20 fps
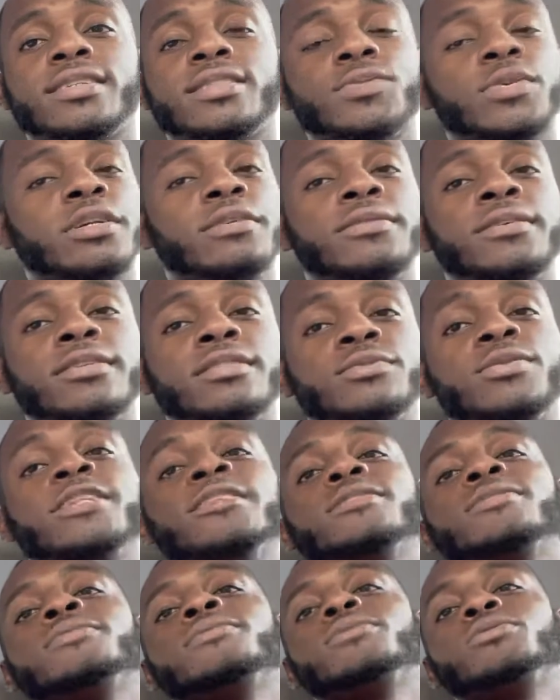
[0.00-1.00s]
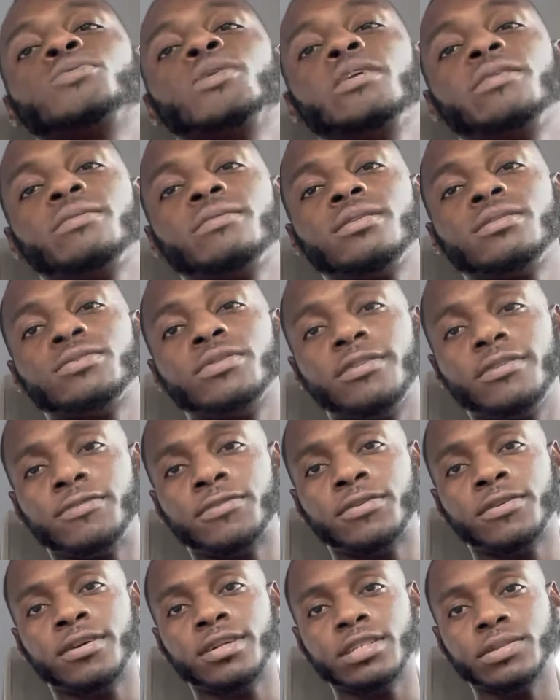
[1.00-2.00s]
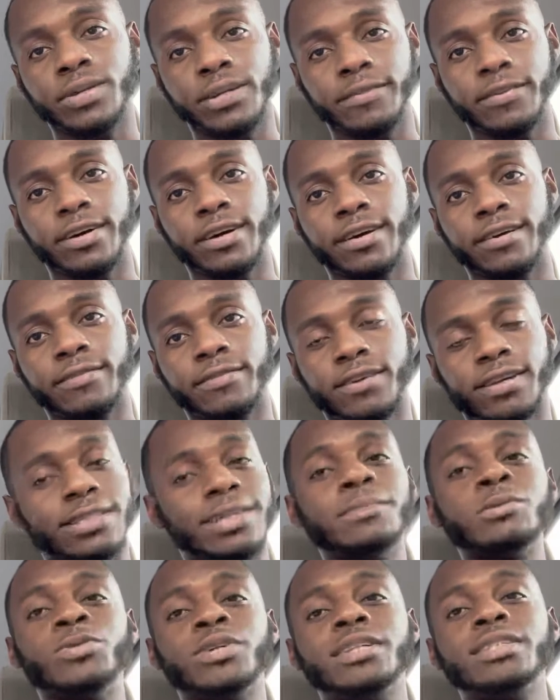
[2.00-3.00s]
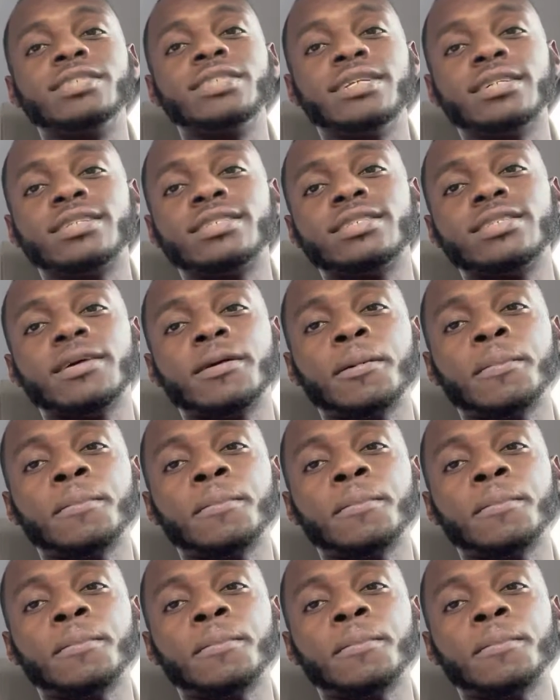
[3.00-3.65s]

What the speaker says: 21, 22, 23, 24, 25, because I'm 26.